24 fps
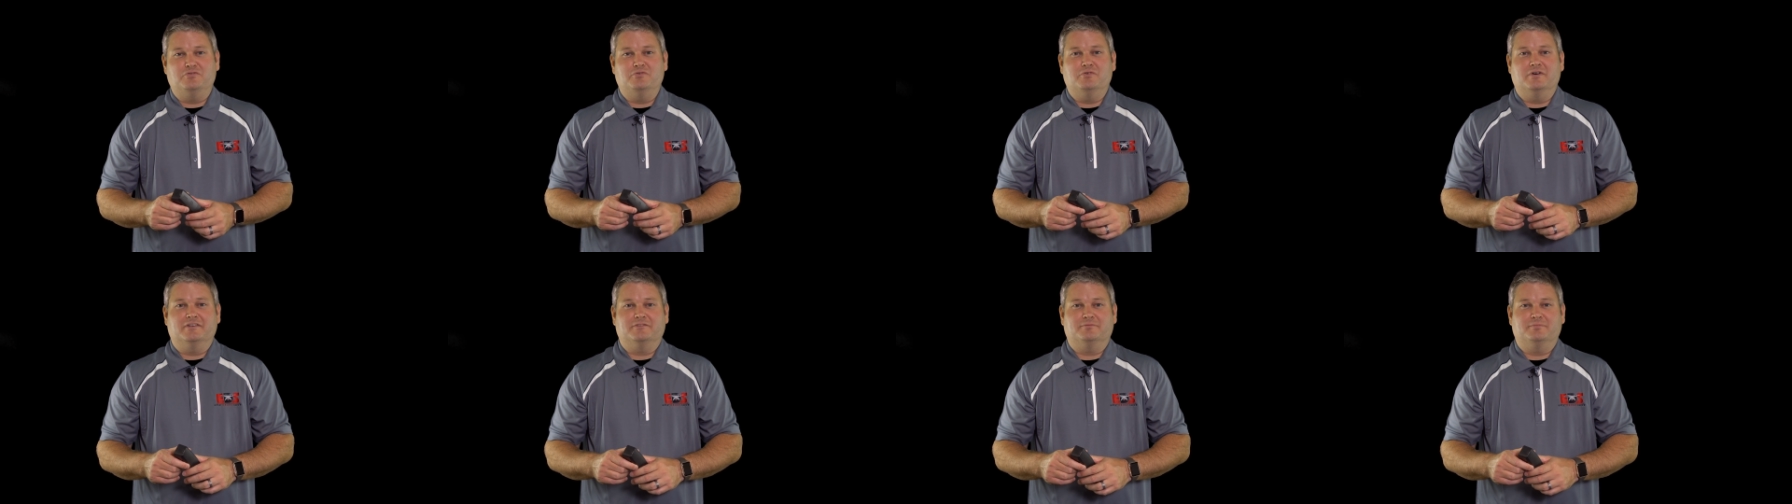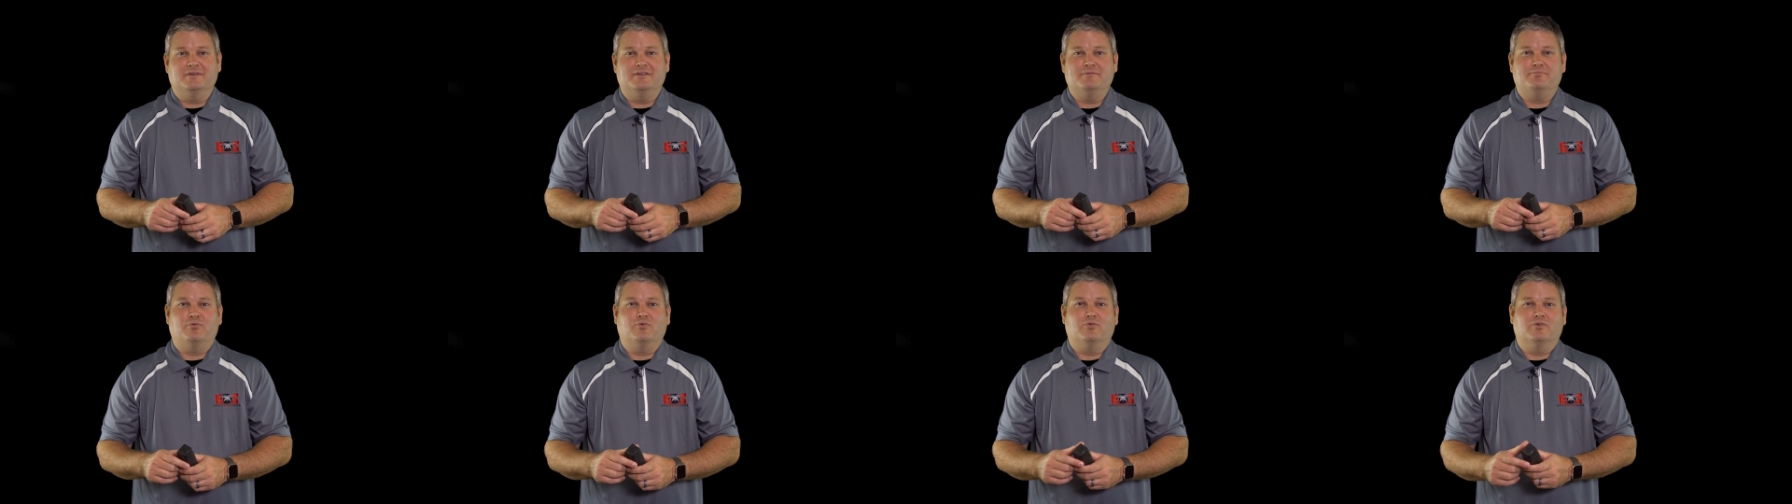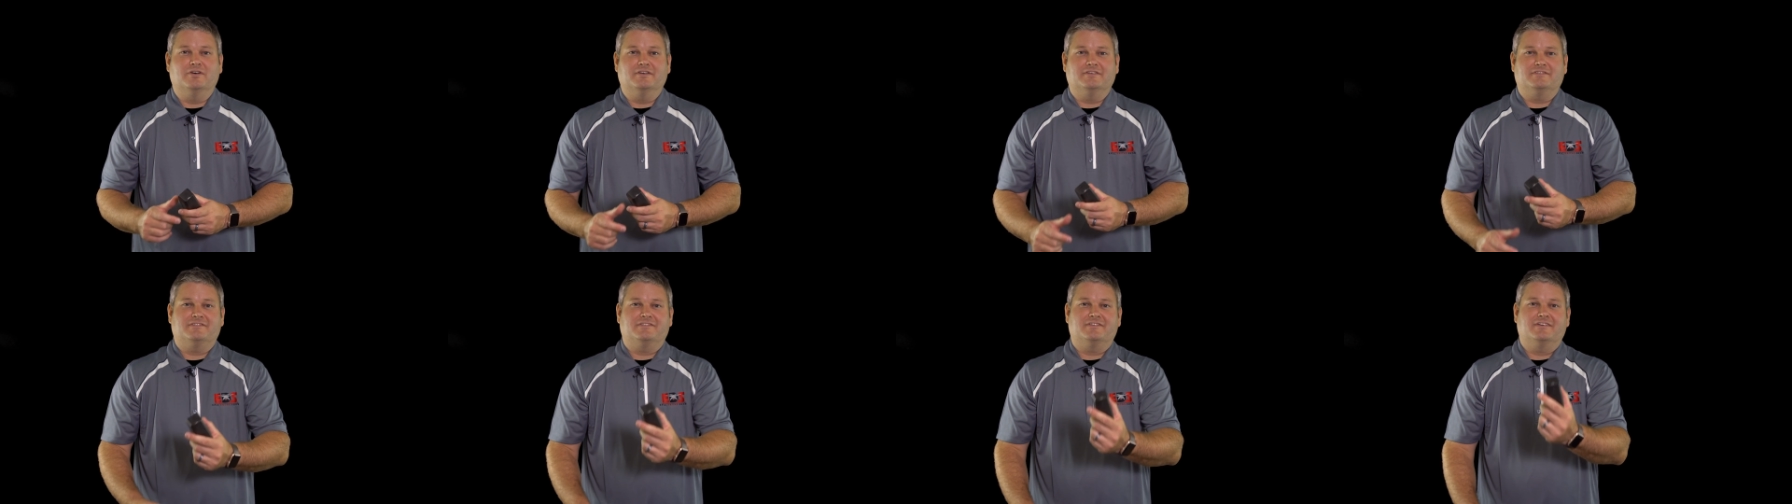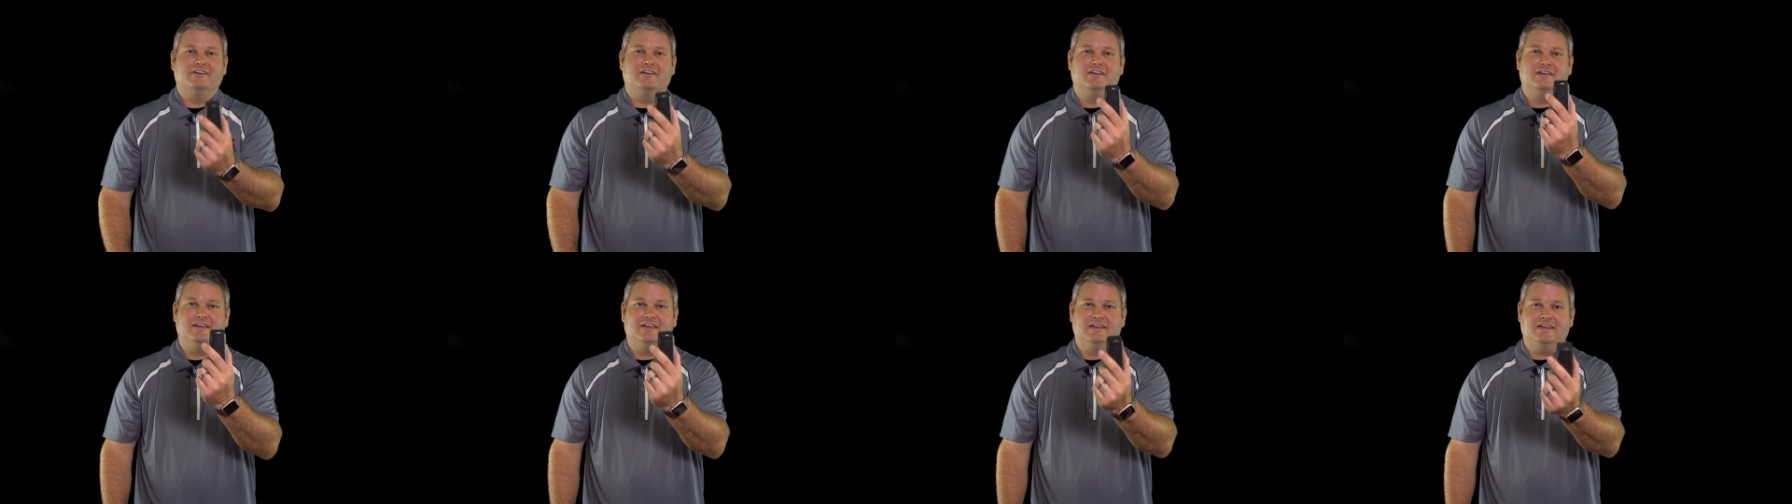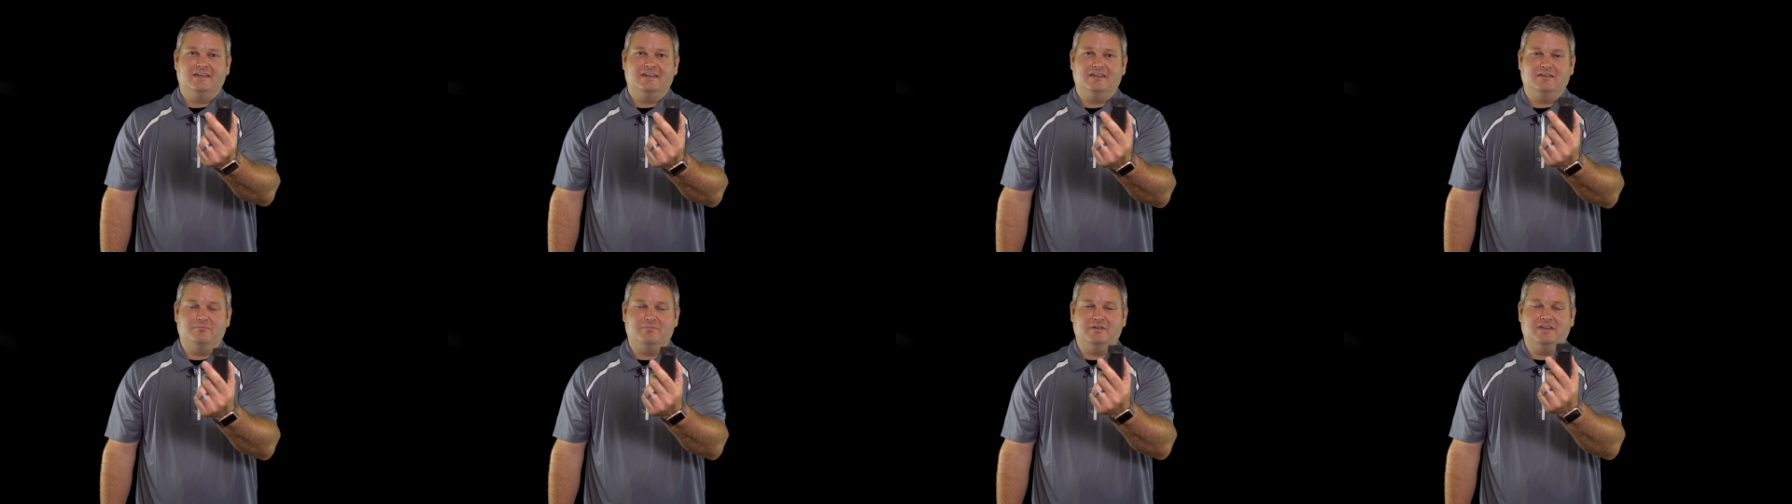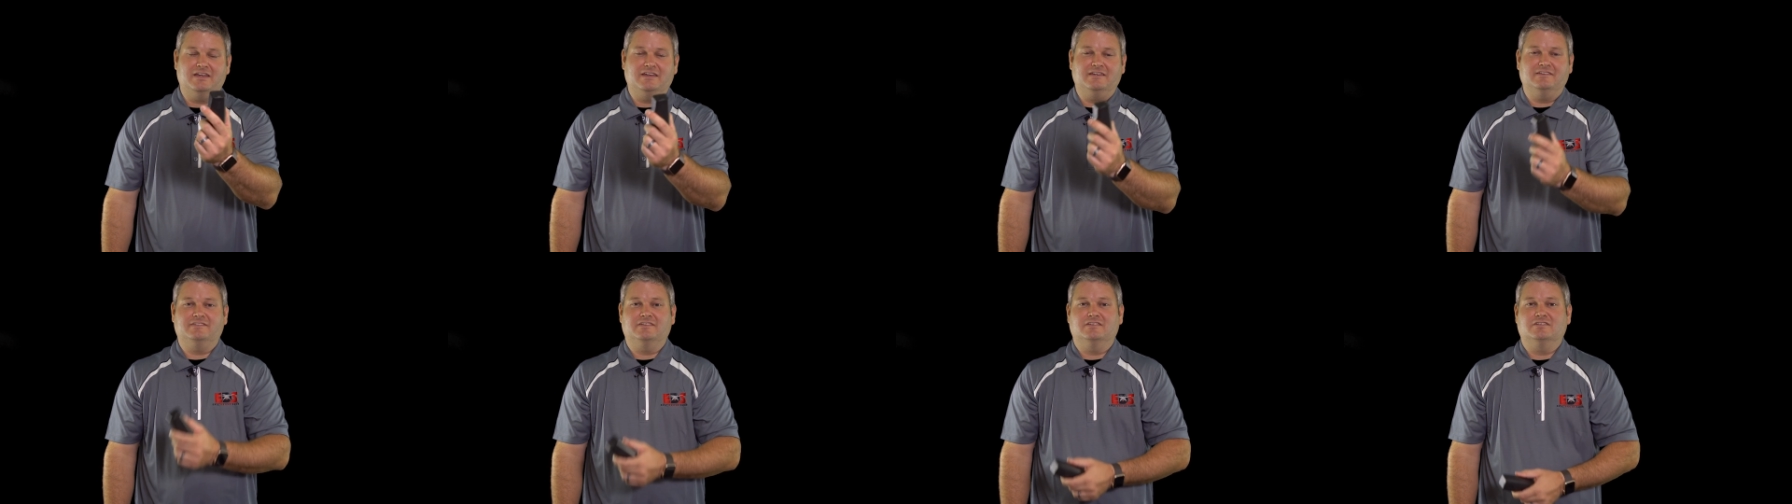USB ports, it'd be
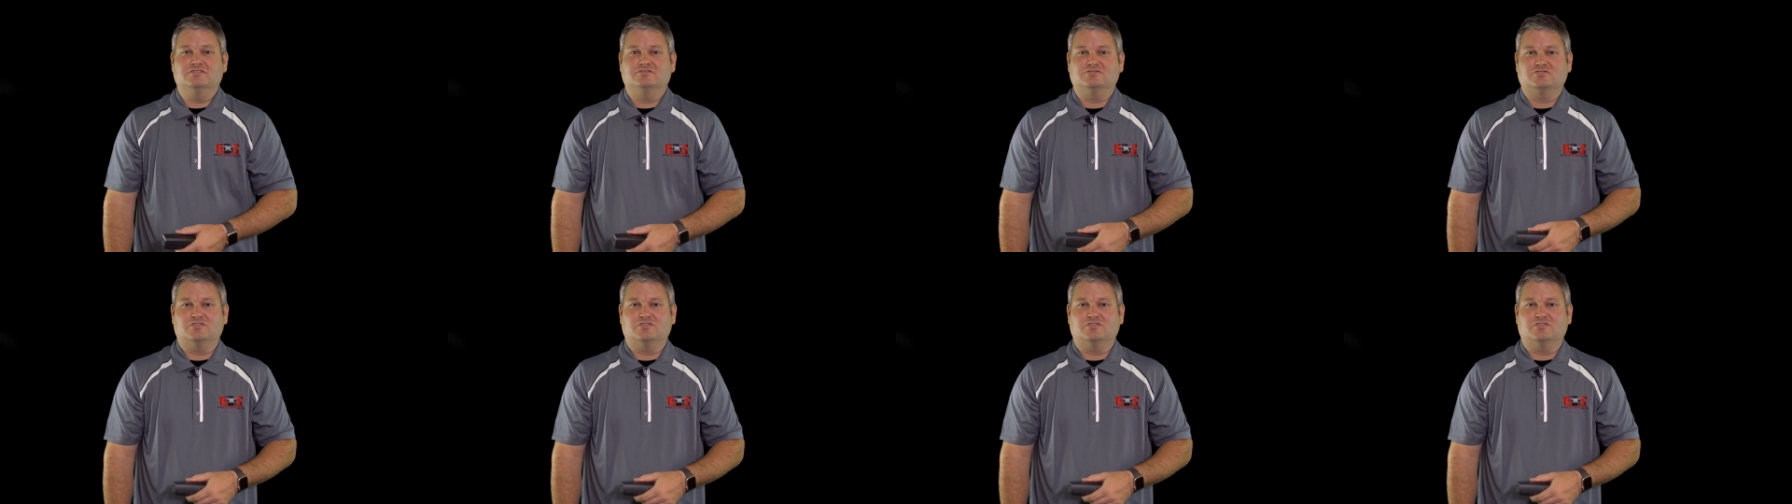easy to